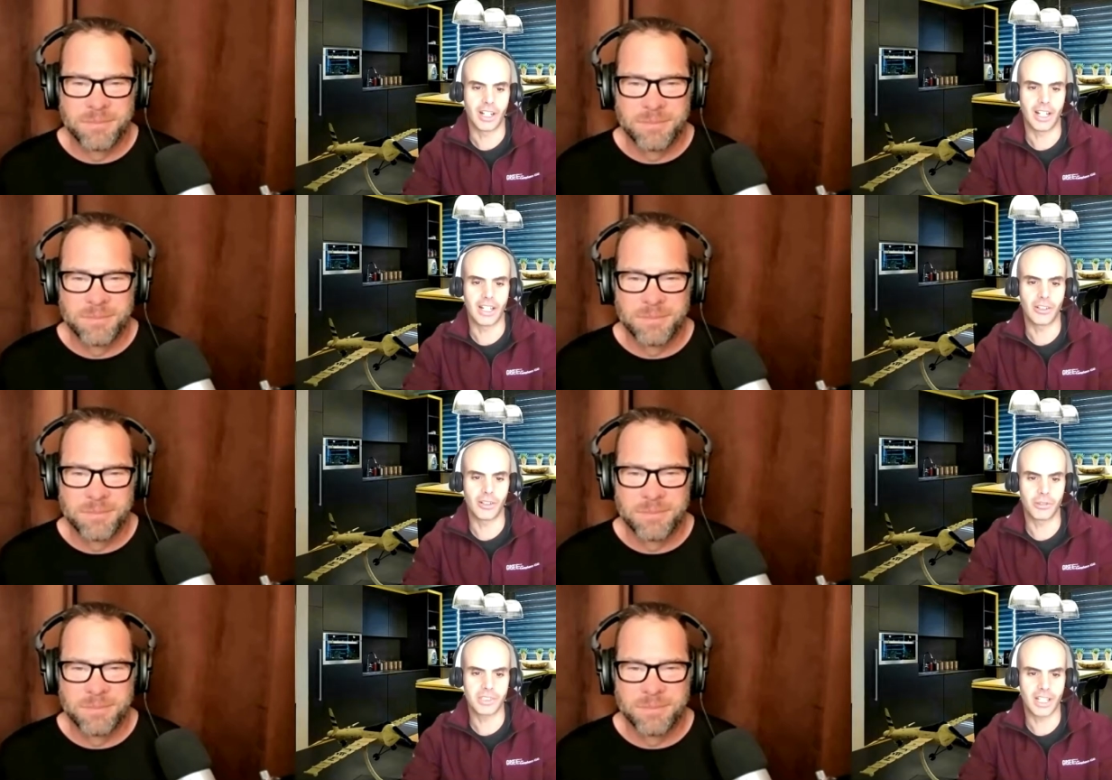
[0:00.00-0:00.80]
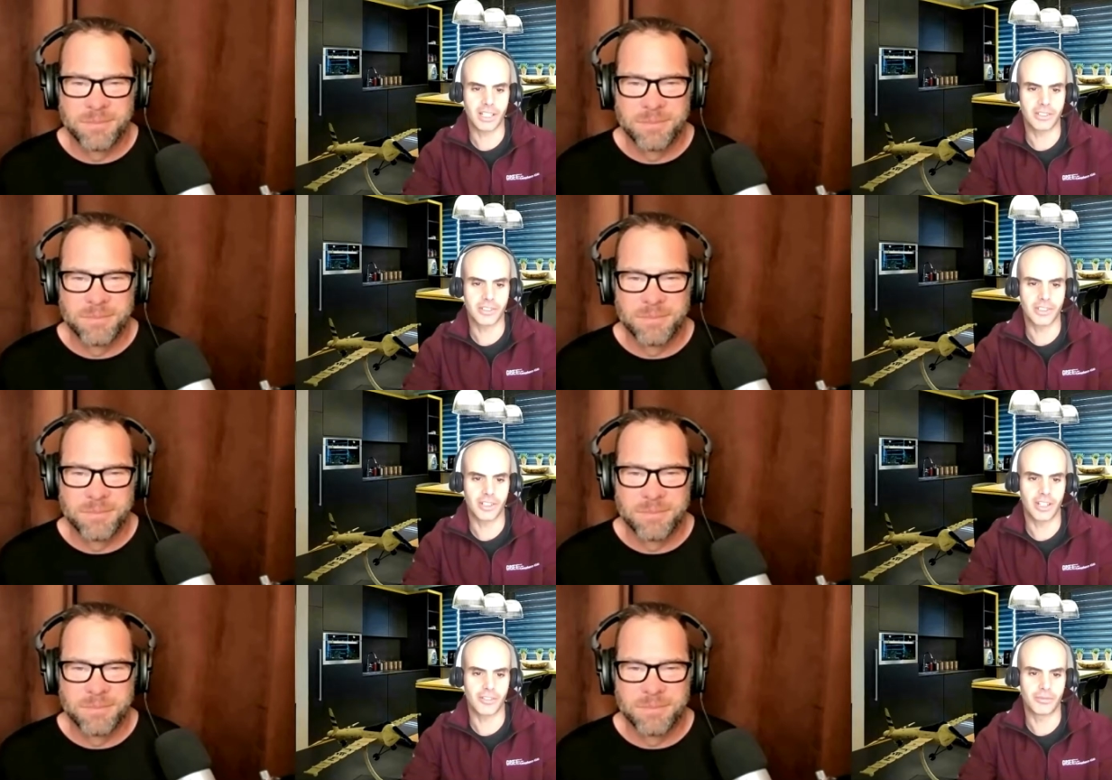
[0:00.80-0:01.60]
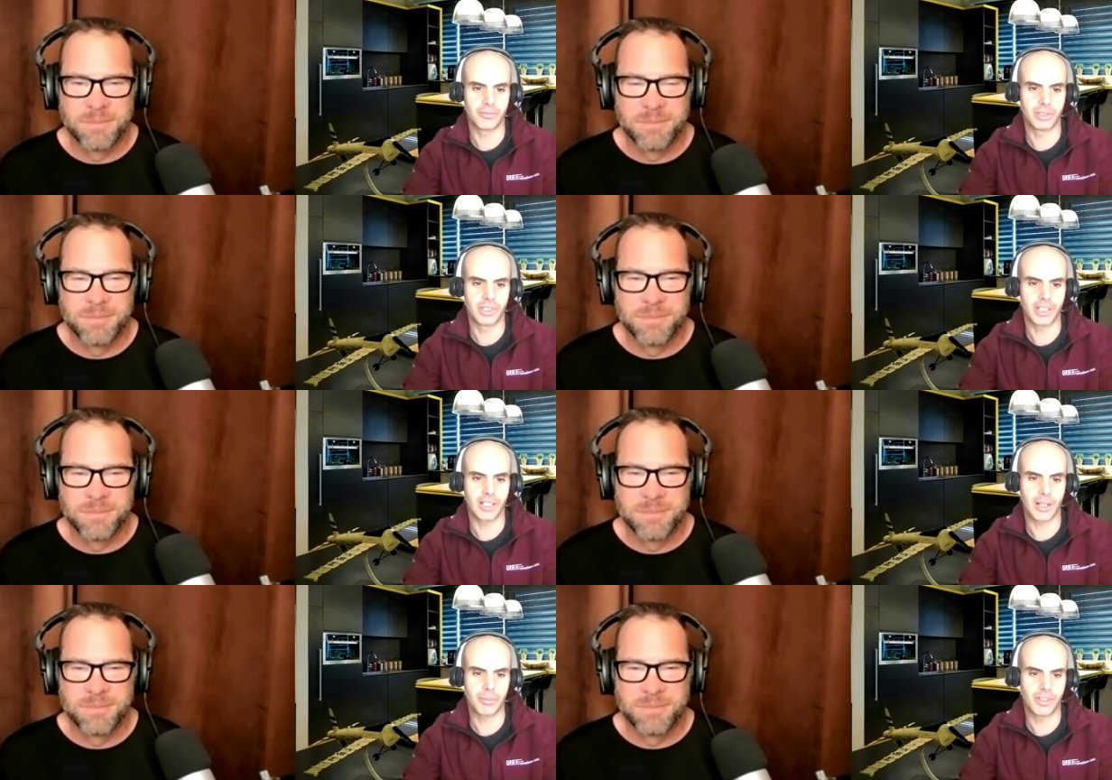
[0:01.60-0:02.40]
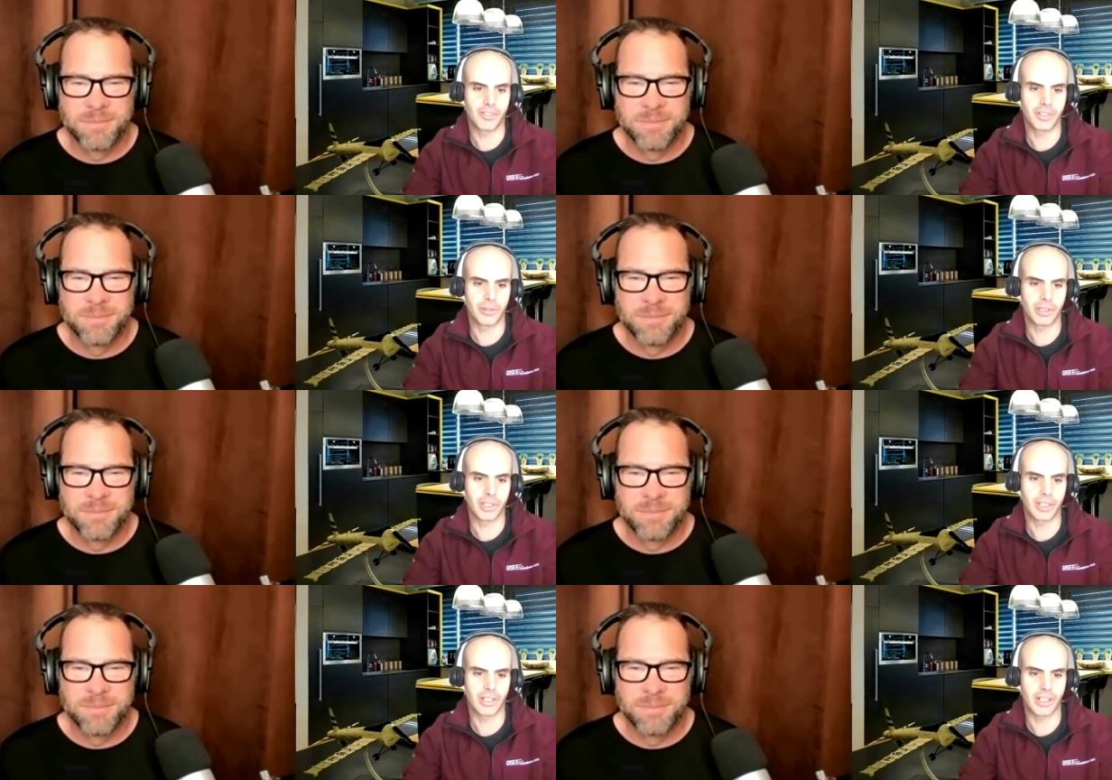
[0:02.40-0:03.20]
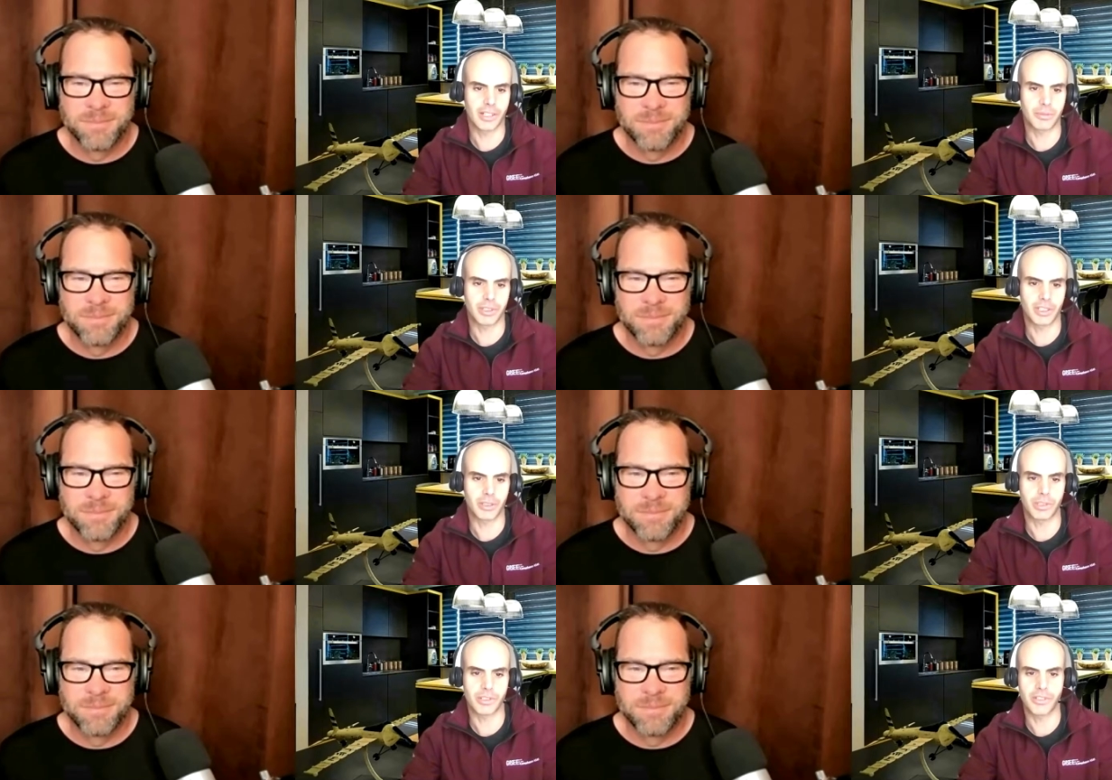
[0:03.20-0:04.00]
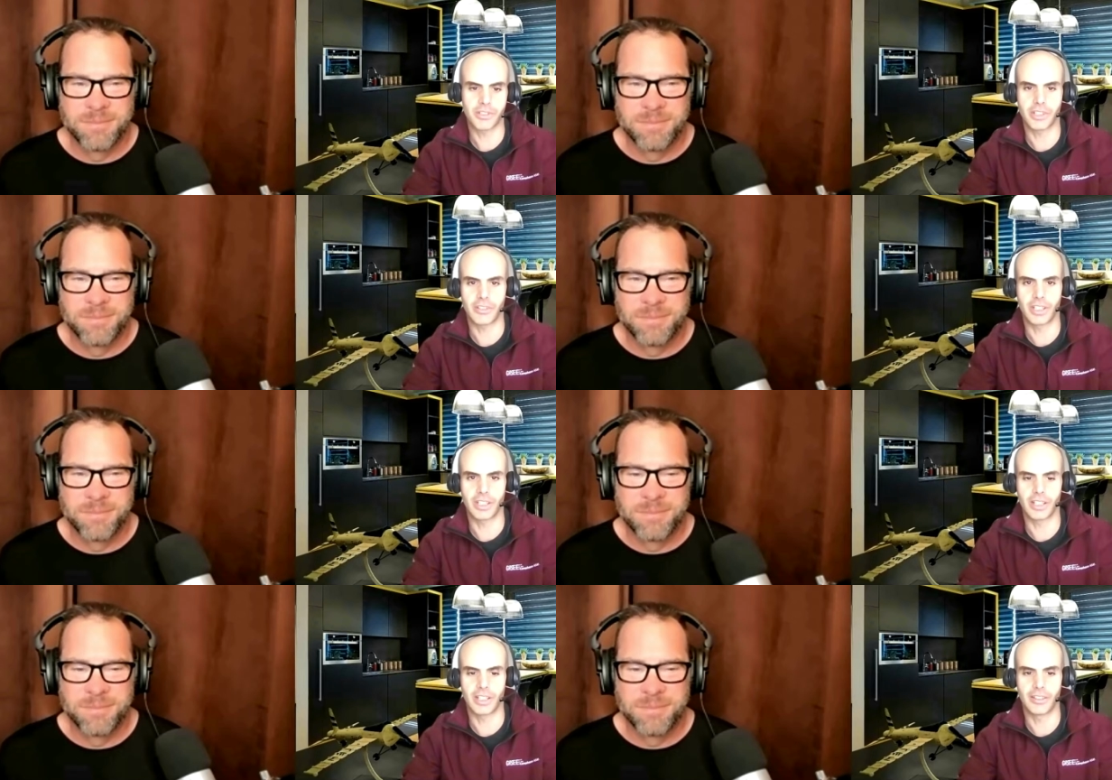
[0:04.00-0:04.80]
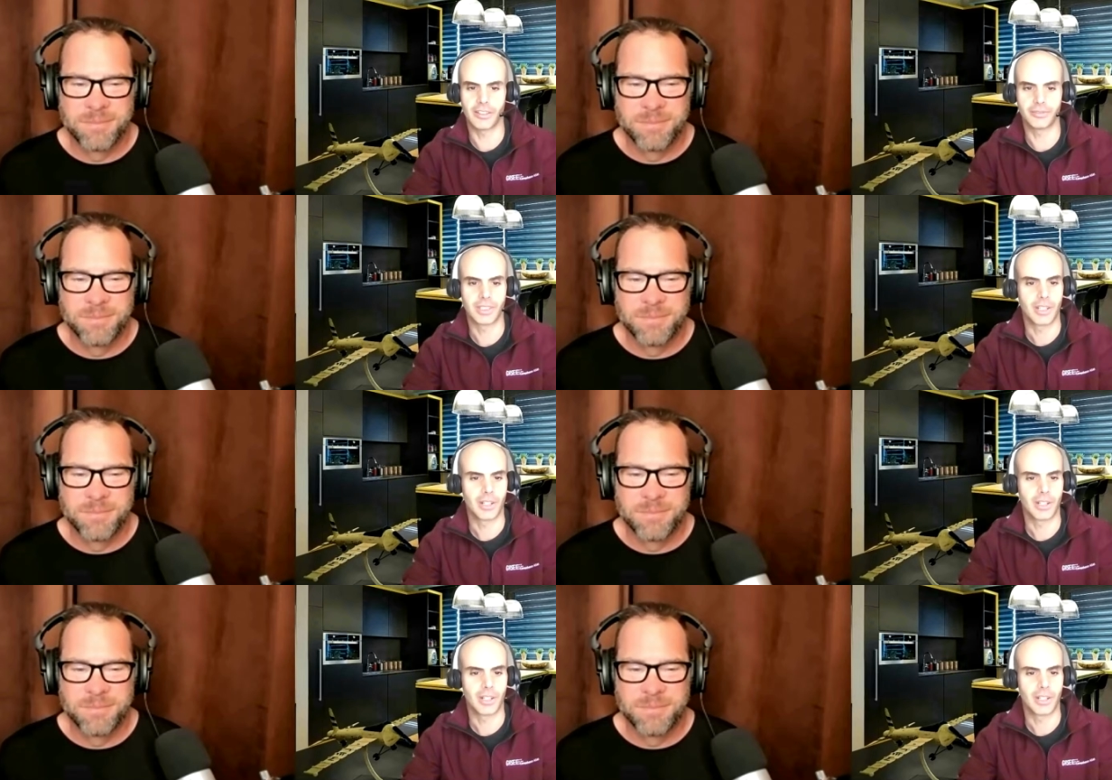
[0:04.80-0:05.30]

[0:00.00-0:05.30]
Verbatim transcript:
Speaker 1: I always like to start off with a couple of quick icebreaker questions here. Um,